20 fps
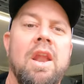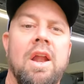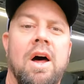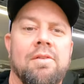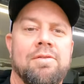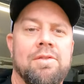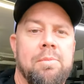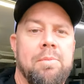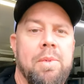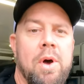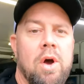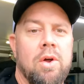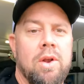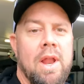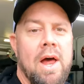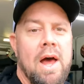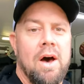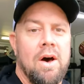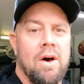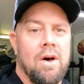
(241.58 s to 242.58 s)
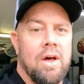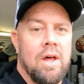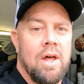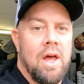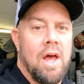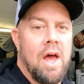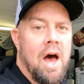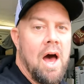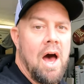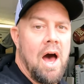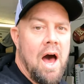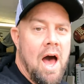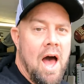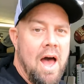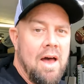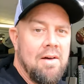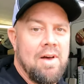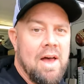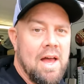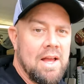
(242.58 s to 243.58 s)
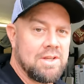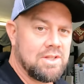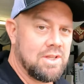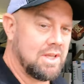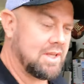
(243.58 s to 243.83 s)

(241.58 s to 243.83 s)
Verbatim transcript: off the boat now. I've actually